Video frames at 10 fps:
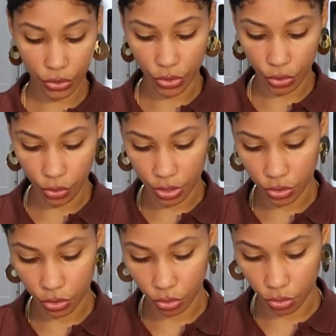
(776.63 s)
you're going
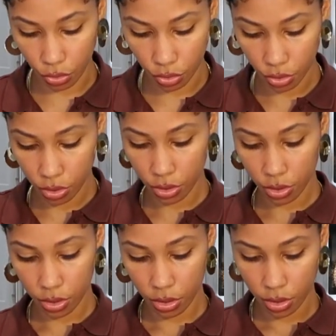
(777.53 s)
to
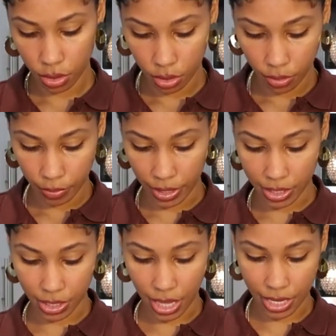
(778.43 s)
make
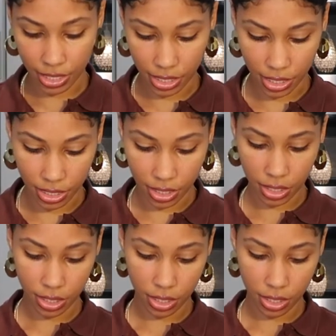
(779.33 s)
slices